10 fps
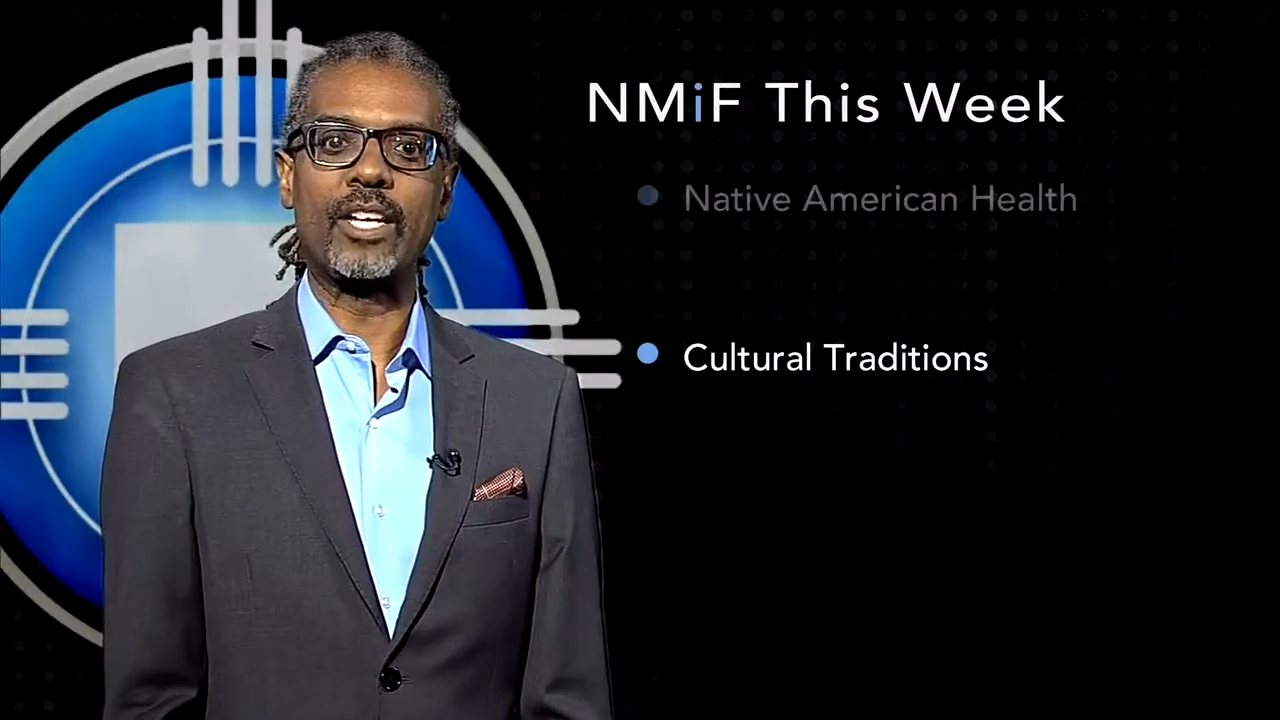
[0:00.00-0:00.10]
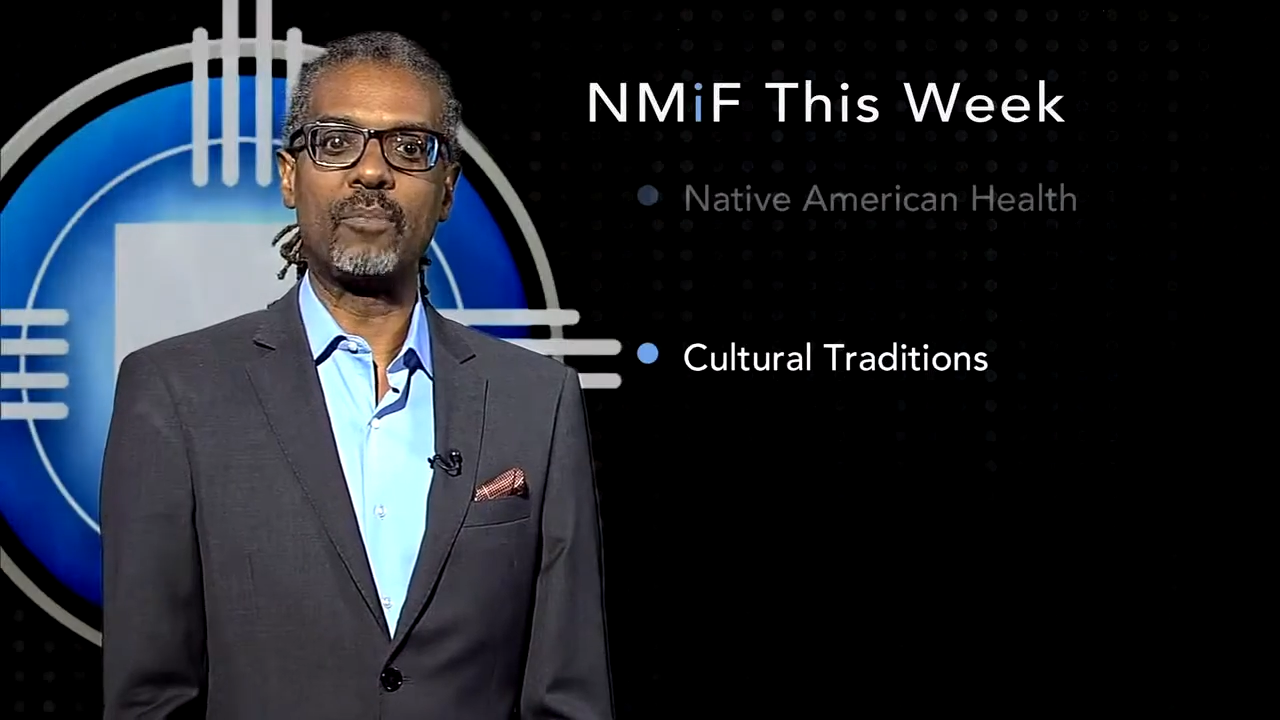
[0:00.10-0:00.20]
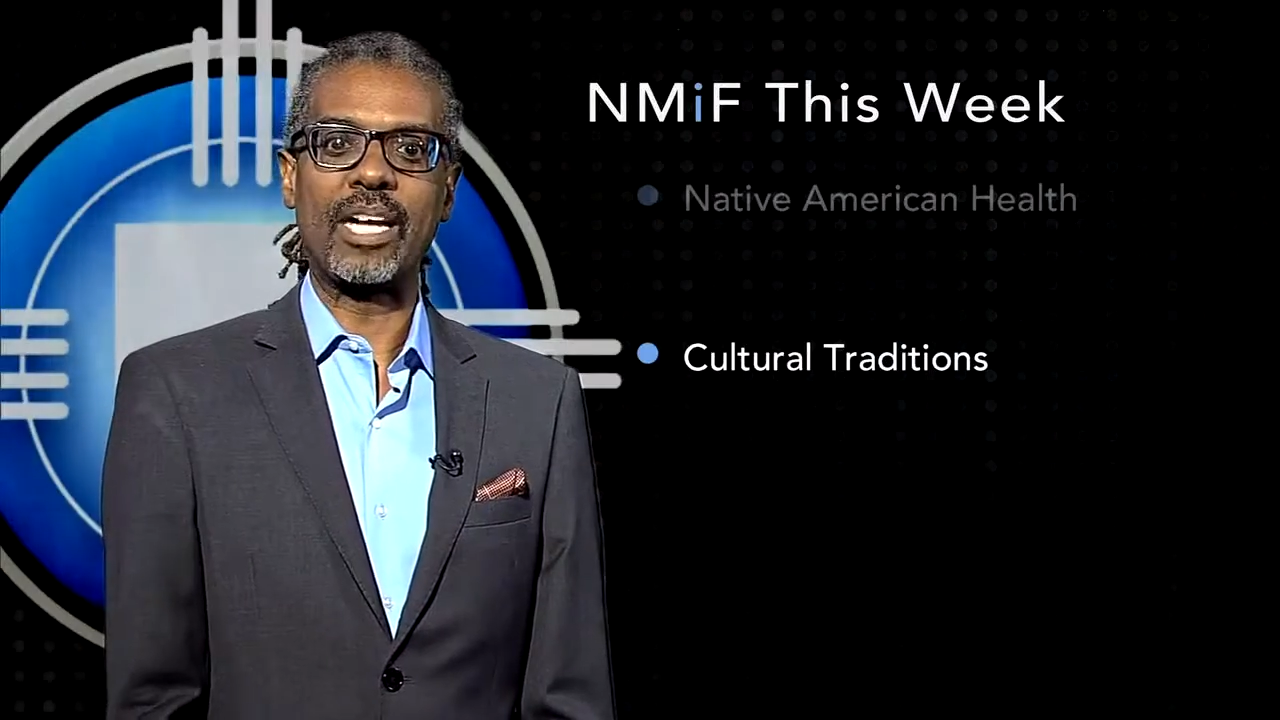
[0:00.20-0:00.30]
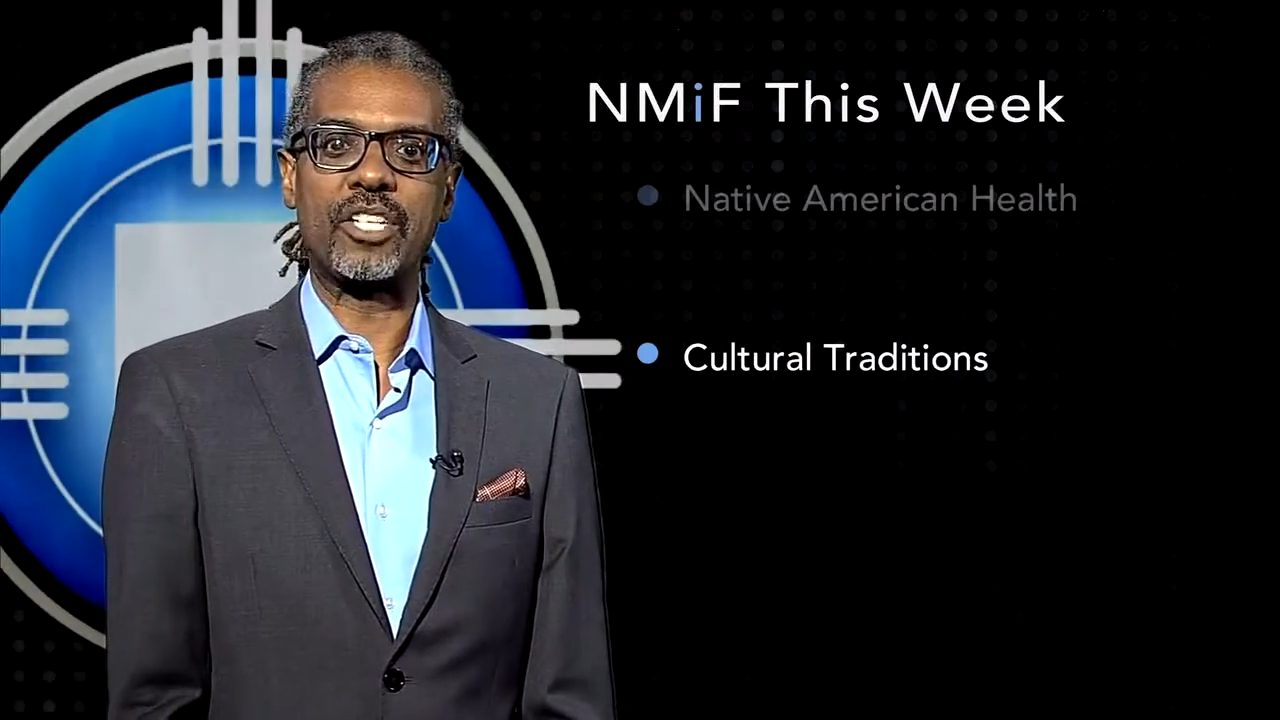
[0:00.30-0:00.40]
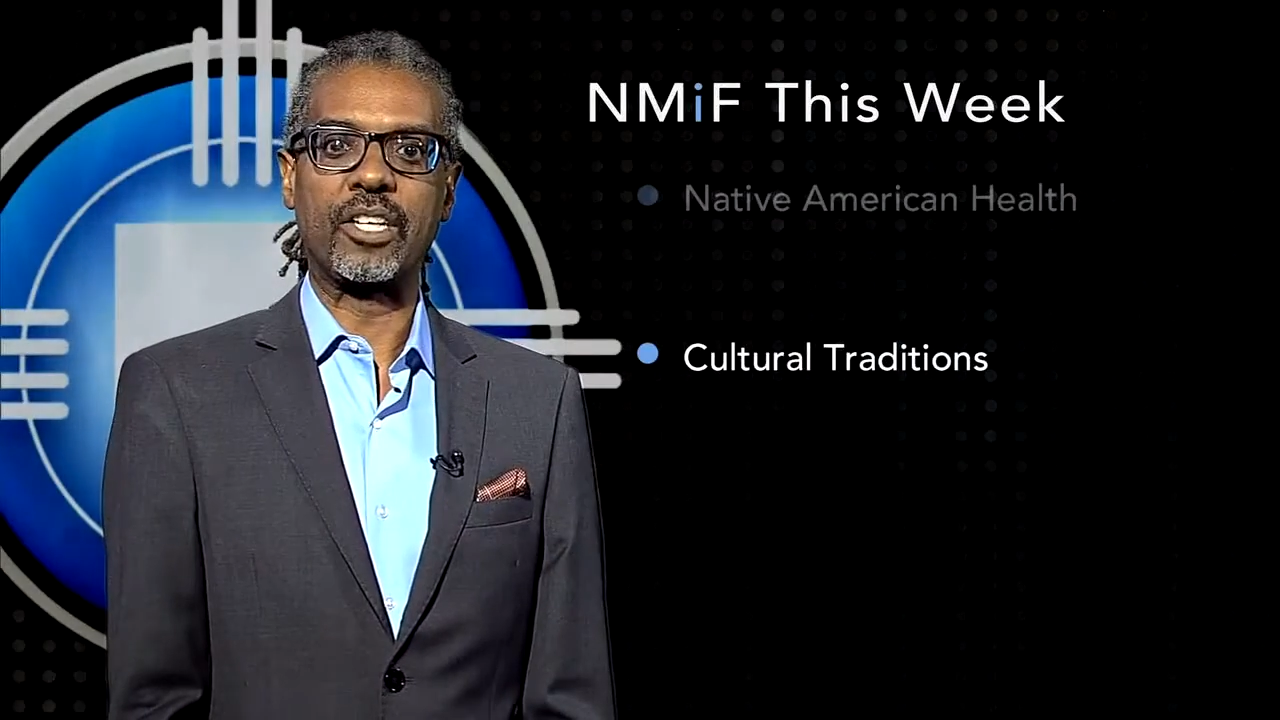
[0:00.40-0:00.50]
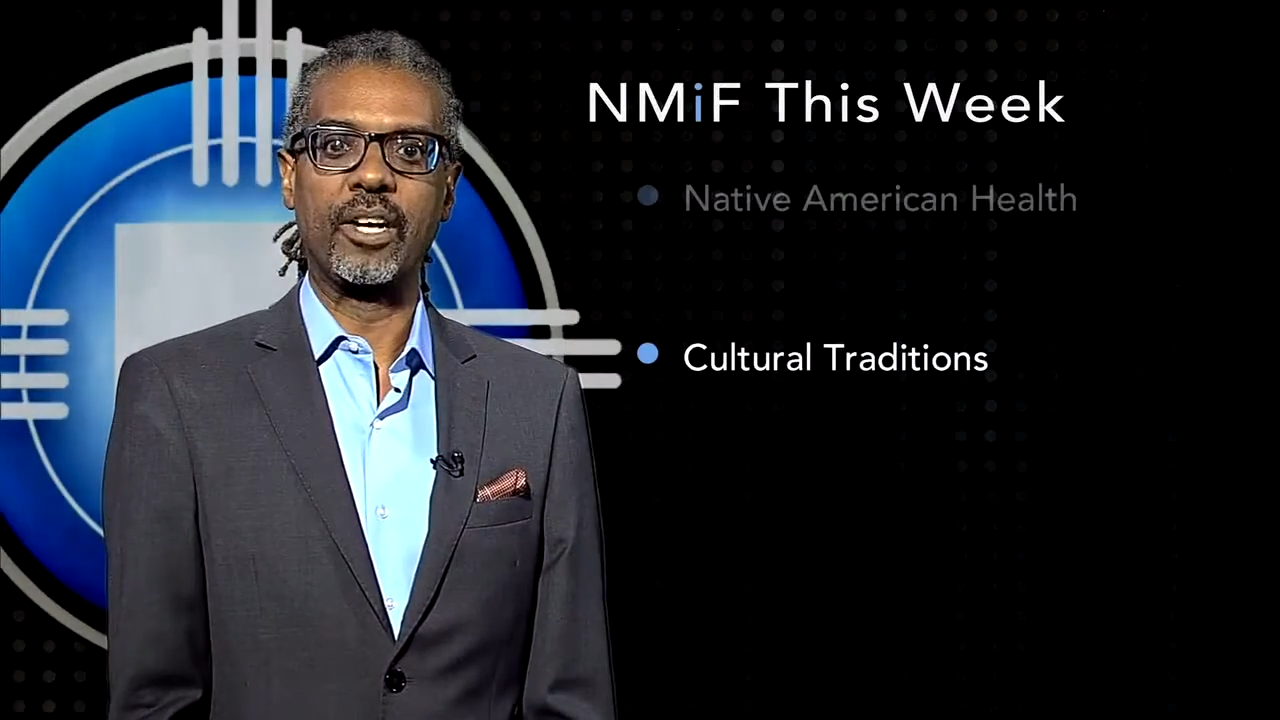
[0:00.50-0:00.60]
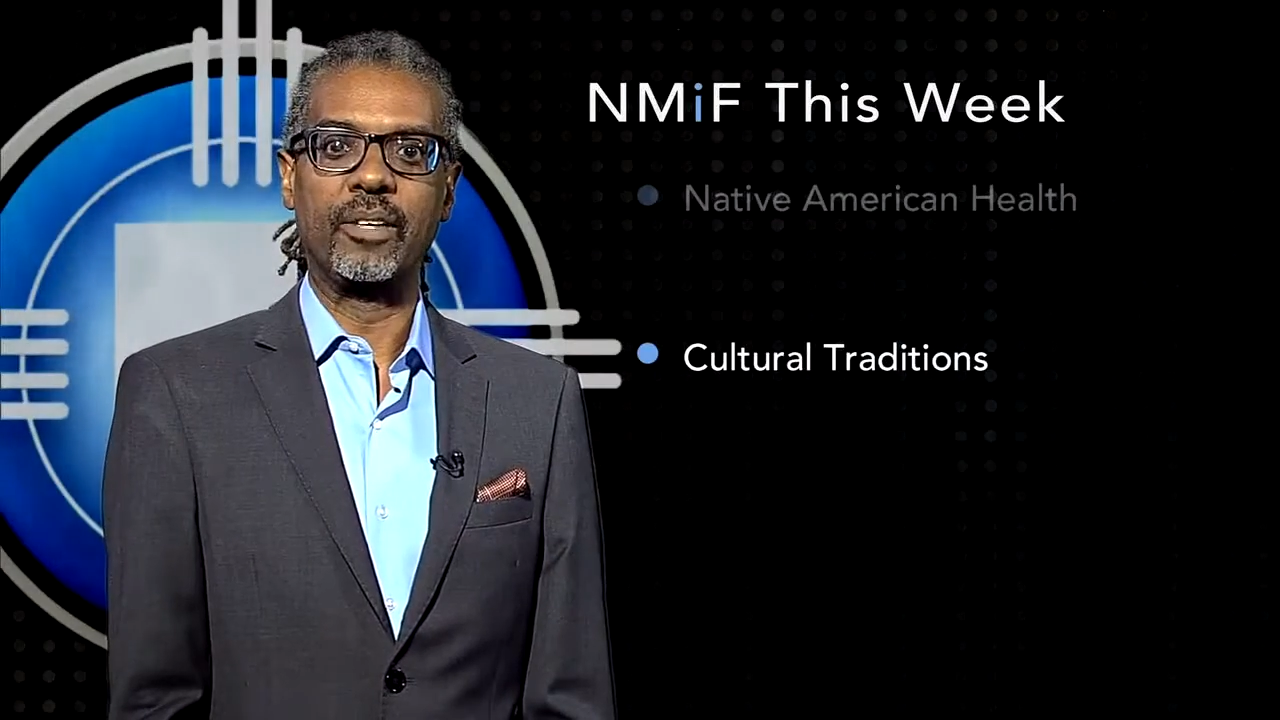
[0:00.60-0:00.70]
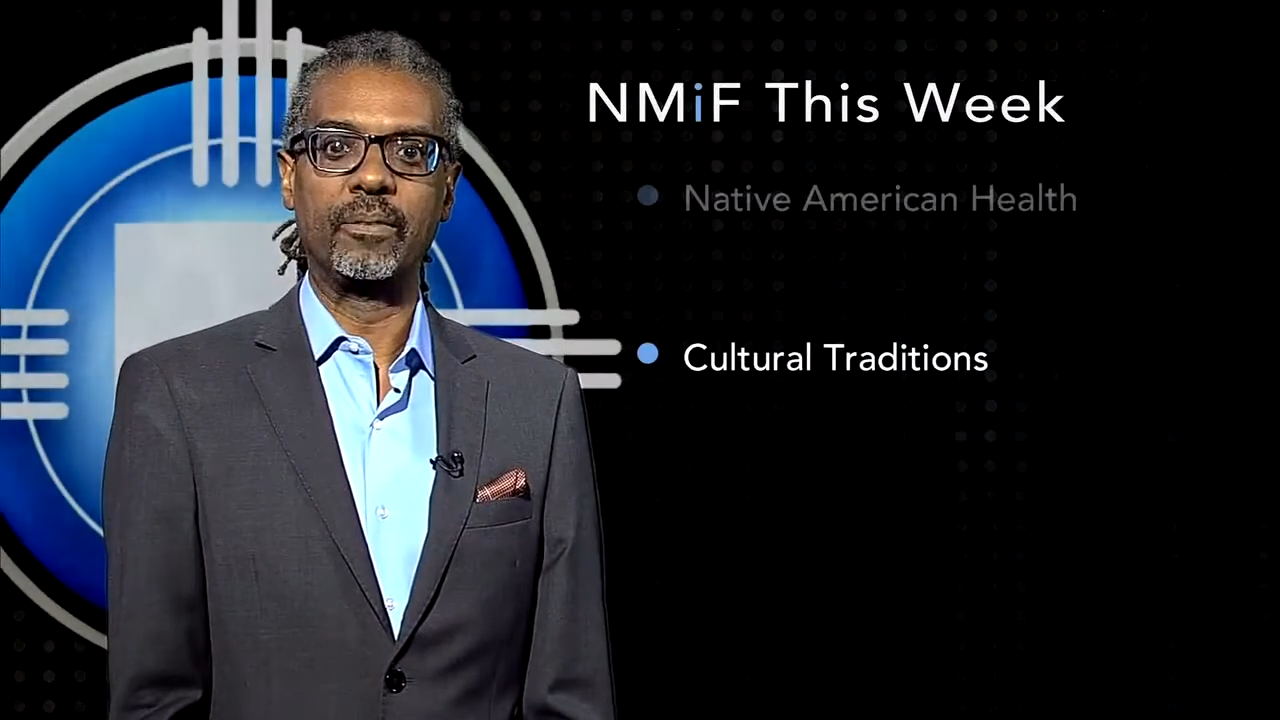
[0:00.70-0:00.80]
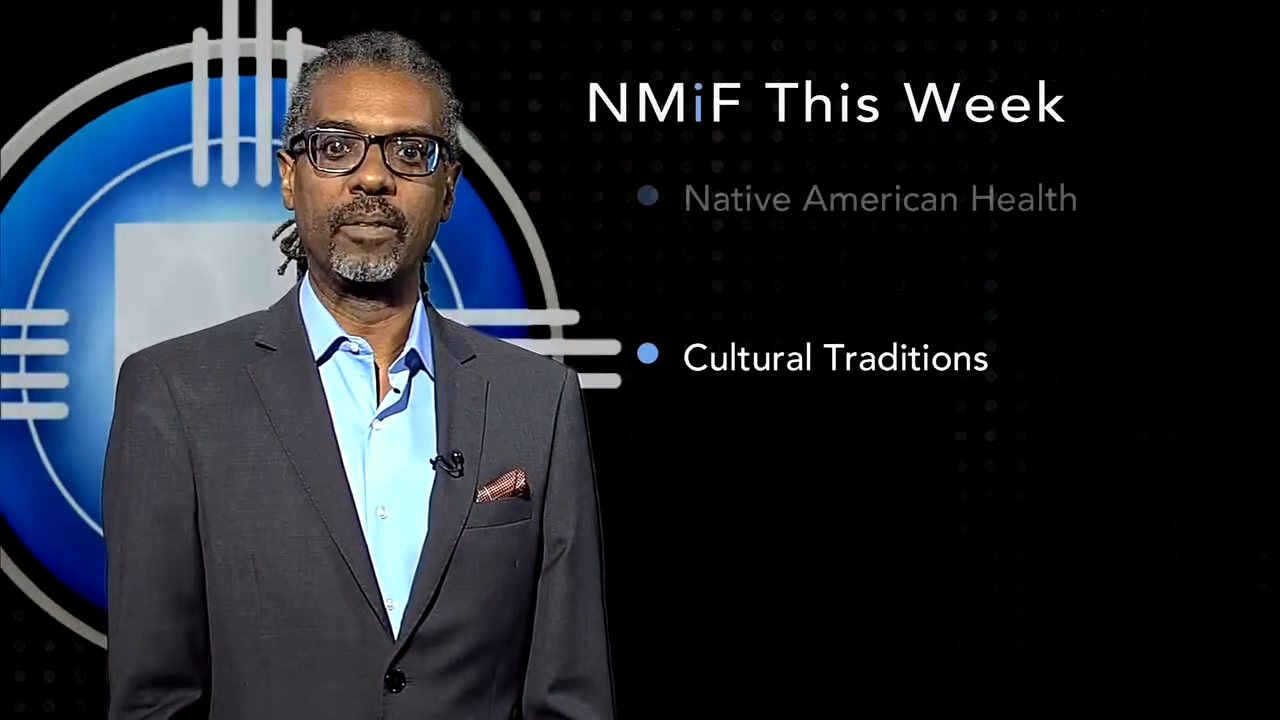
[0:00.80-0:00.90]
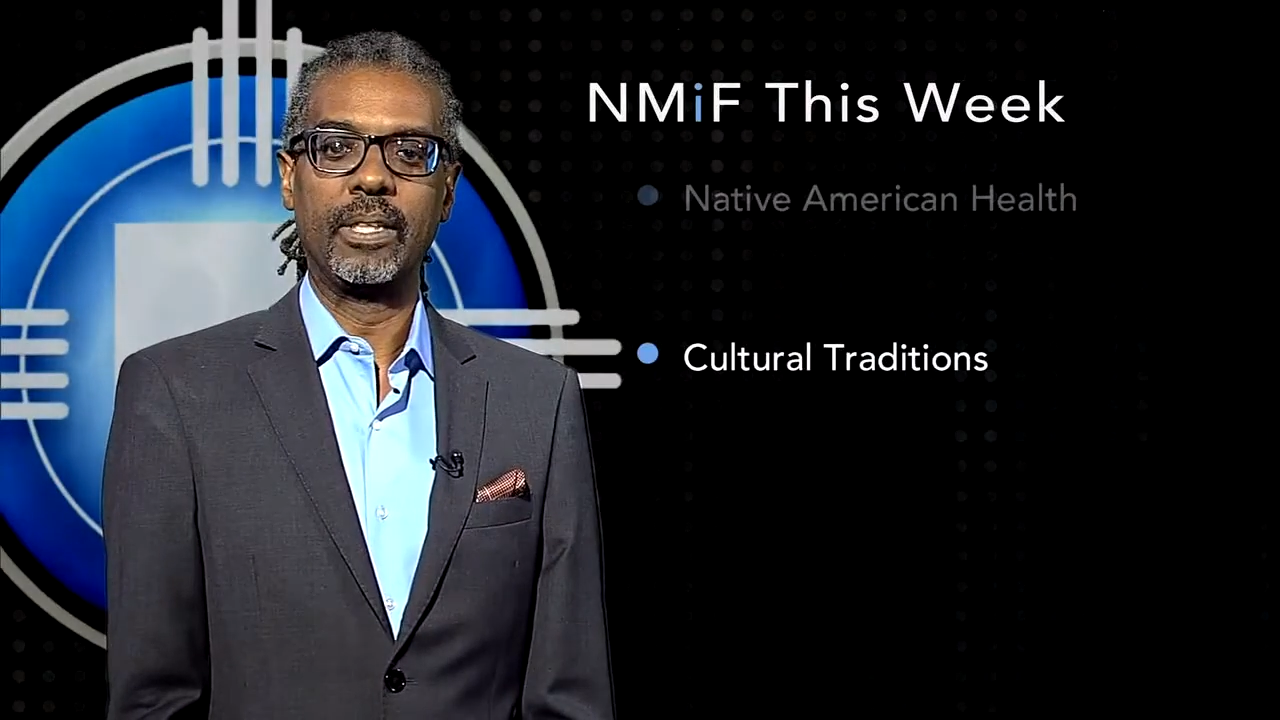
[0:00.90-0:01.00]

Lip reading: New Mexico.